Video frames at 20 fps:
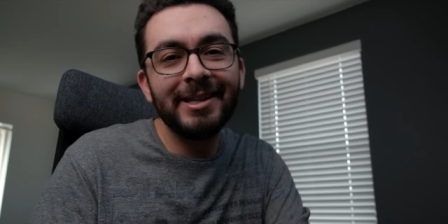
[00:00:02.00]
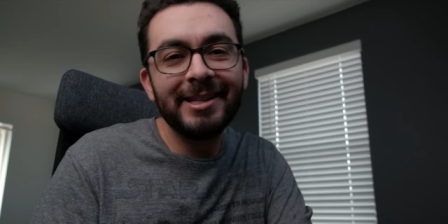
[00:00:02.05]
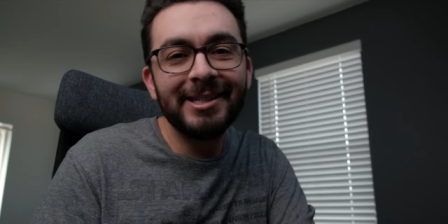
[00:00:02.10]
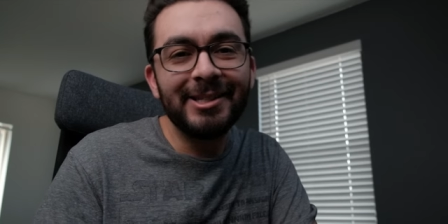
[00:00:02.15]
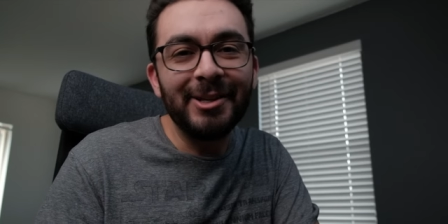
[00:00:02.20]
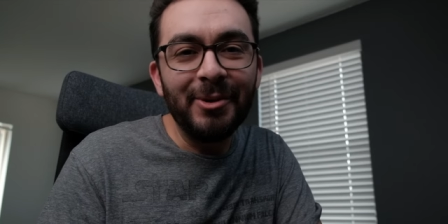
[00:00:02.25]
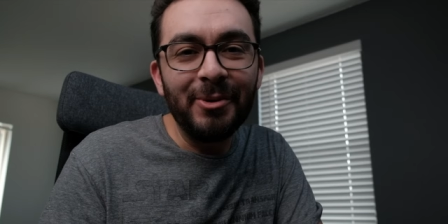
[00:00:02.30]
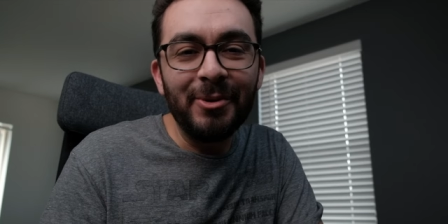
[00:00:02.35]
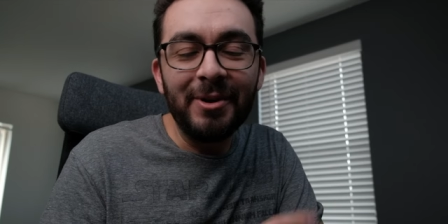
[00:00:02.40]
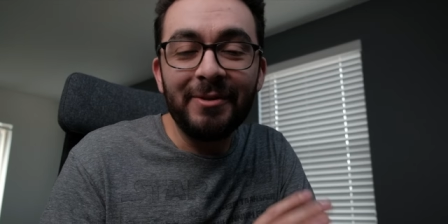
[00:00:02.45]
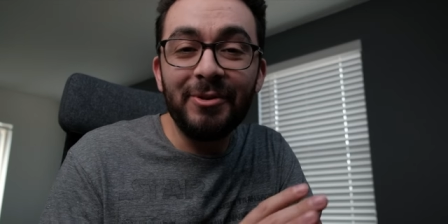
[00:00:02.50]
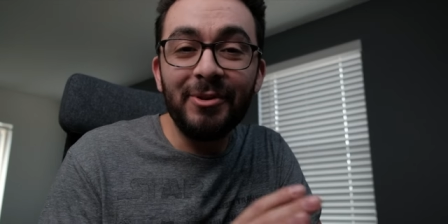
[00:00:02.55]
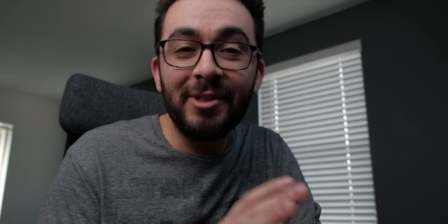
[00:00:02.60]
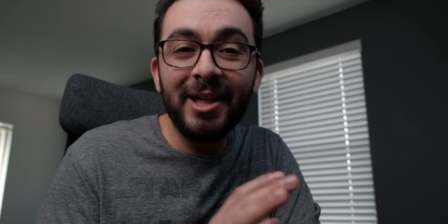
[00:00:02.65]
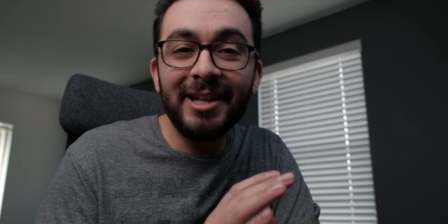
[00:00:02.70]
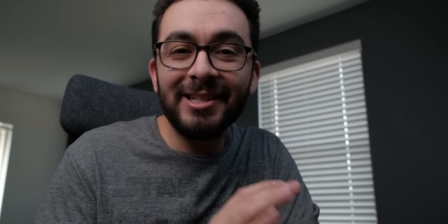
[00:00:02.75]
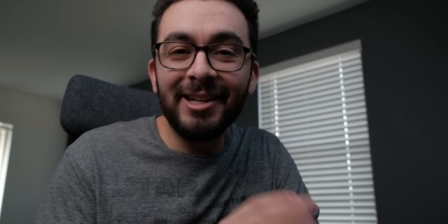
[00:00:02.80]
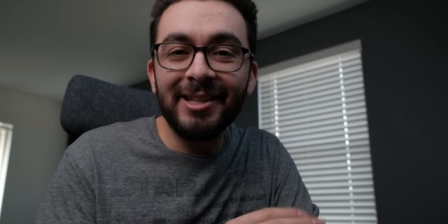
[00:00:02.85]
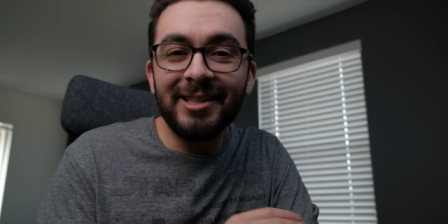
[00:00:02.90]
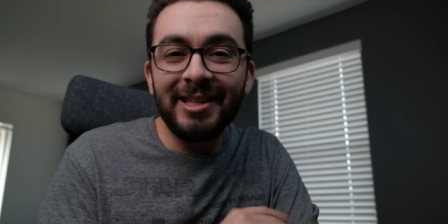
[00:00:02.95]
So if you
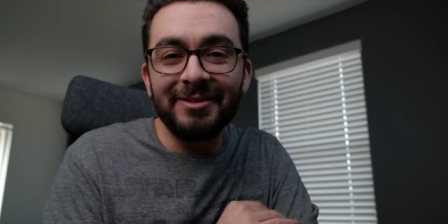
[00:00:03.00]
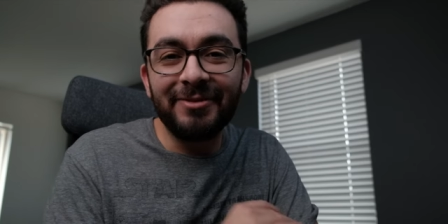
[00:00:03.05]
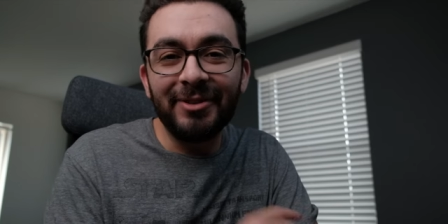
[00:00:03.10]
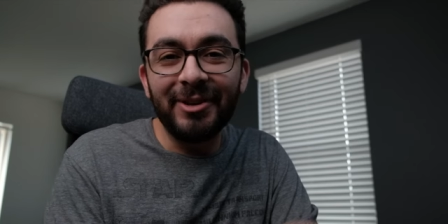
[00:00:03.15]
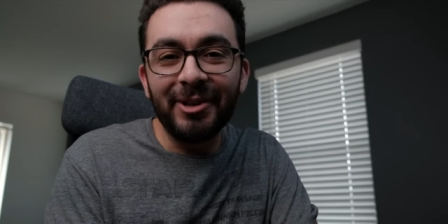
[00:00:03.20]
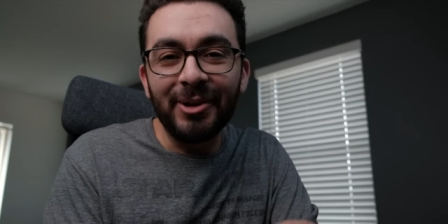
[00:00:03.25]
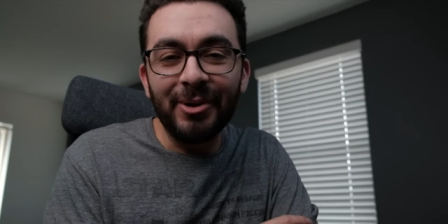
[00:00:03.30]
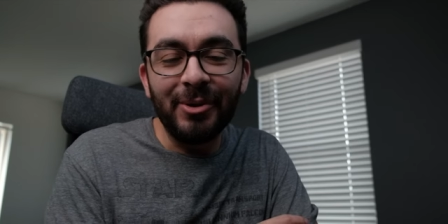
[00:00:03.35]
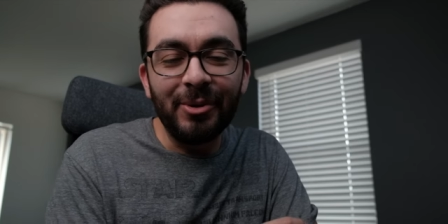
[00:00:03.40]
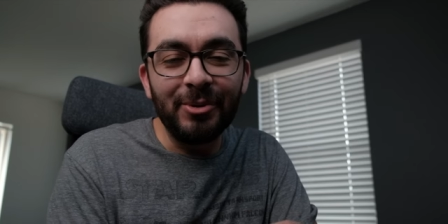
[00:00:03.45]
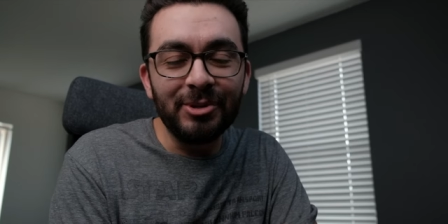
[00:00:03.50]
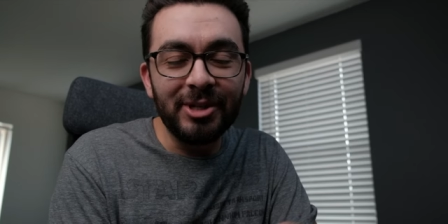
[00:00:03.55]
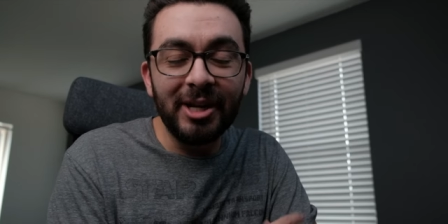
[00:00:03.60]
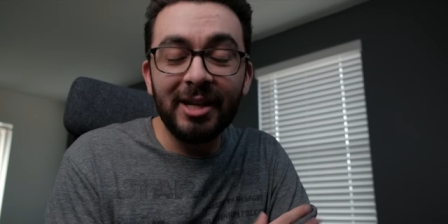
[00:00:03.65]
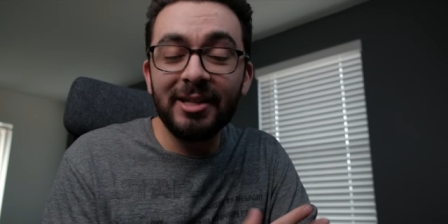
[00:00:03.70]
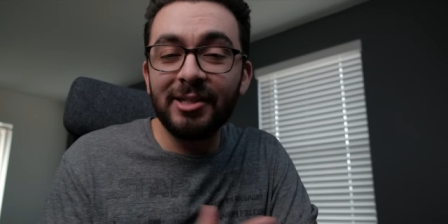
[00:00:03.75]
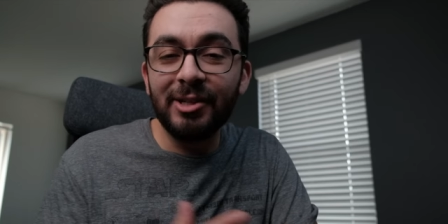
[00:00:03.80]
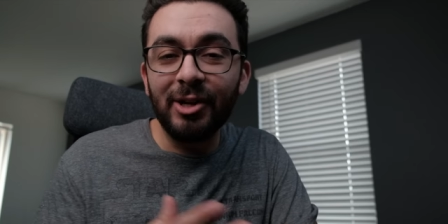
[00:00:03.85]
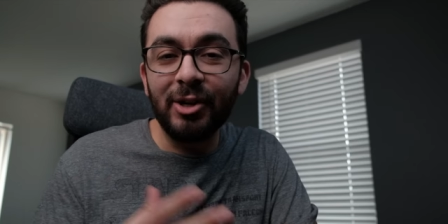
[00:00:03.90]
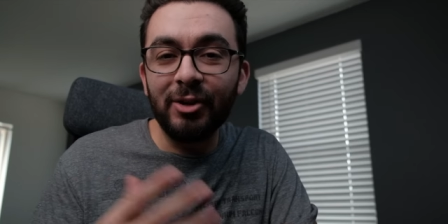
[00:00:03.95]
clicked on this video,
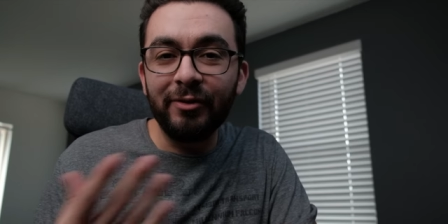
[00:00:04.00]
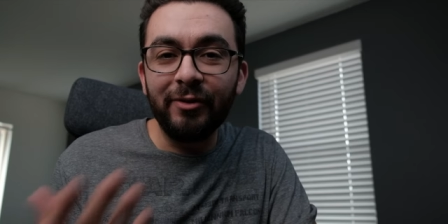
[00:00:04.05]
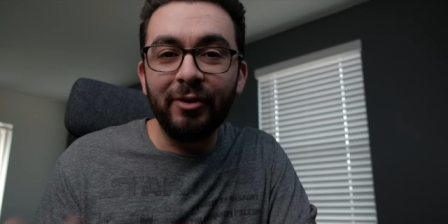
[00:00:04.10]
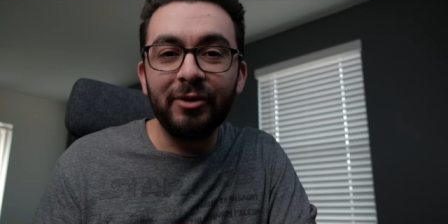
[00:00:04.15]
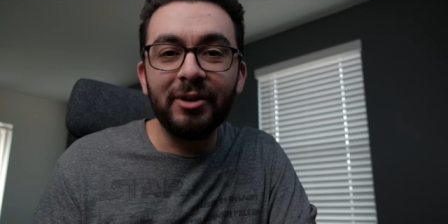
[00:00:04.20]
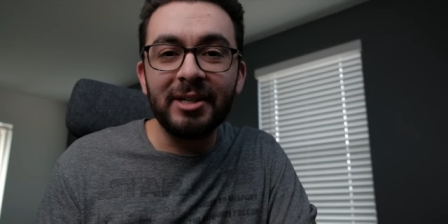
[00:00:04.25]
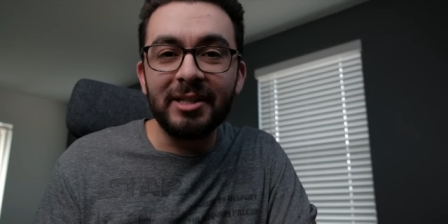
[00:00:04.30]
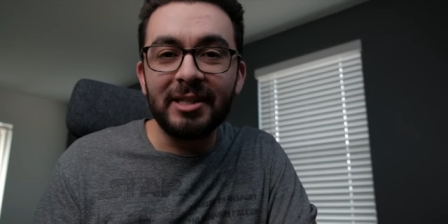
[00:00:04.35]
chances are you've already